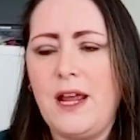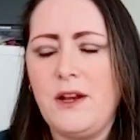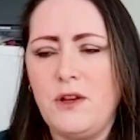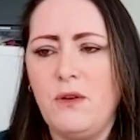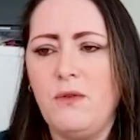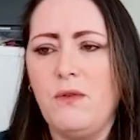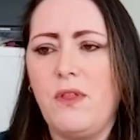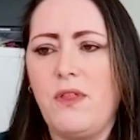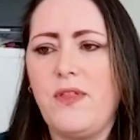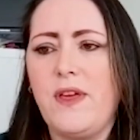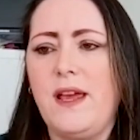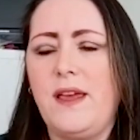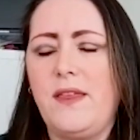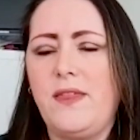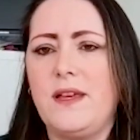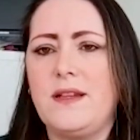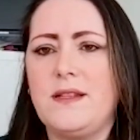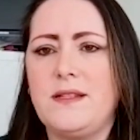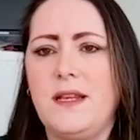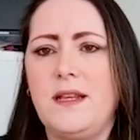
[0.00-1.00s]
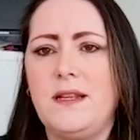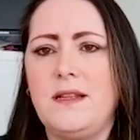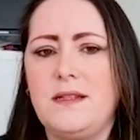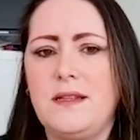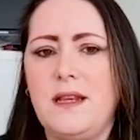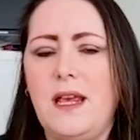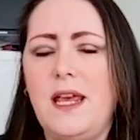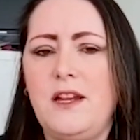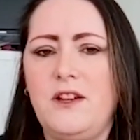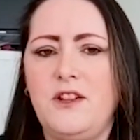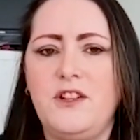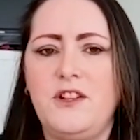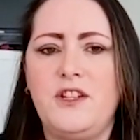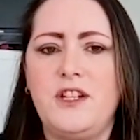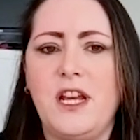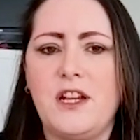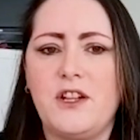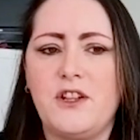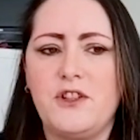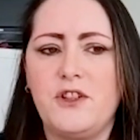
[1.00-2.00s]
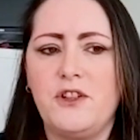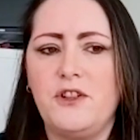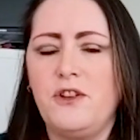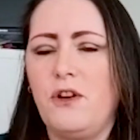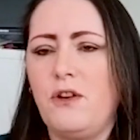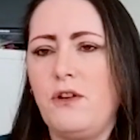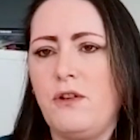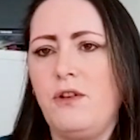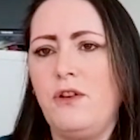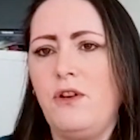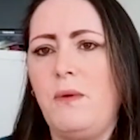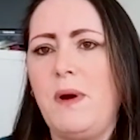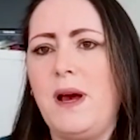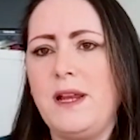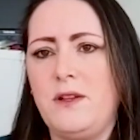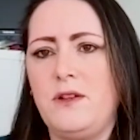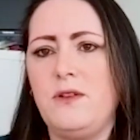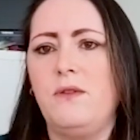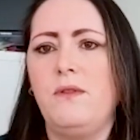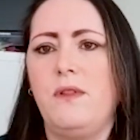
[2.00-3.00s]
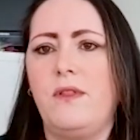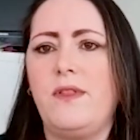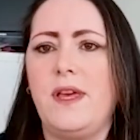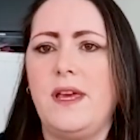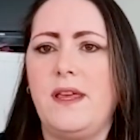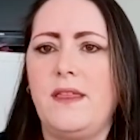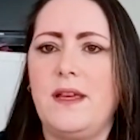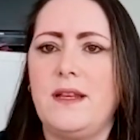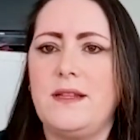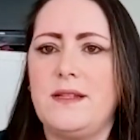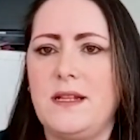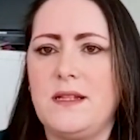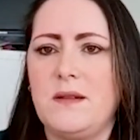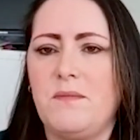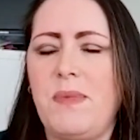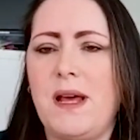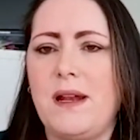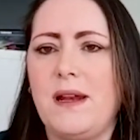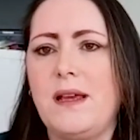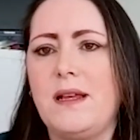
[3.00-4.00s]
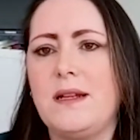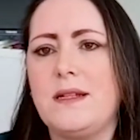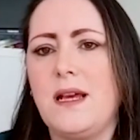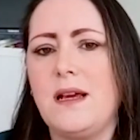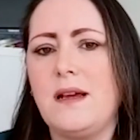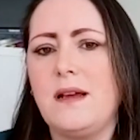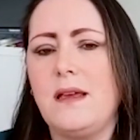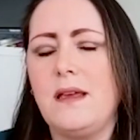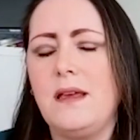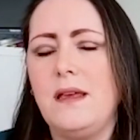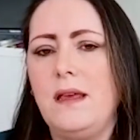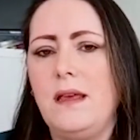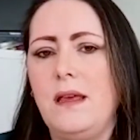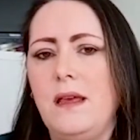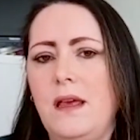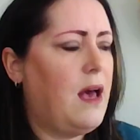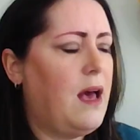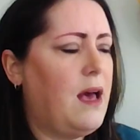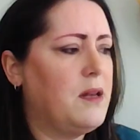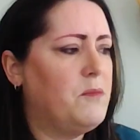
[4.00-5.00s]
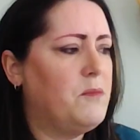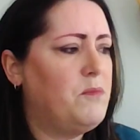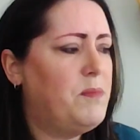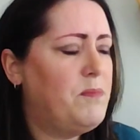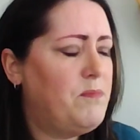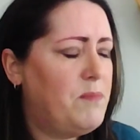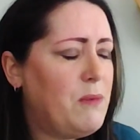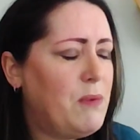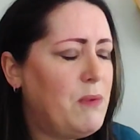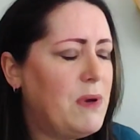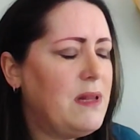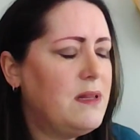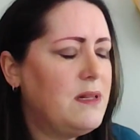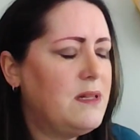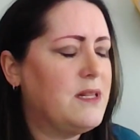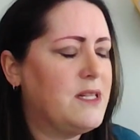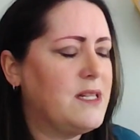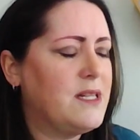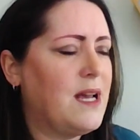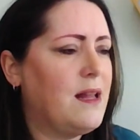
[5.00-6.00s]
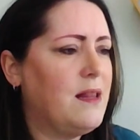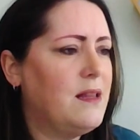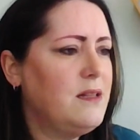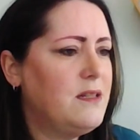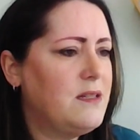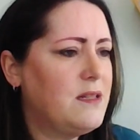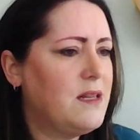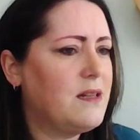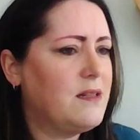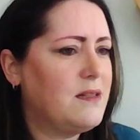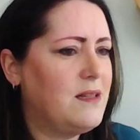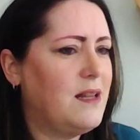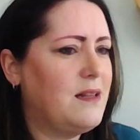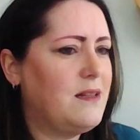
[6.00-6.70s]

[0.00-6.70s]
I don't think this is indigestion, or no, I don't think this is a panic attack, and be willing to challenge it.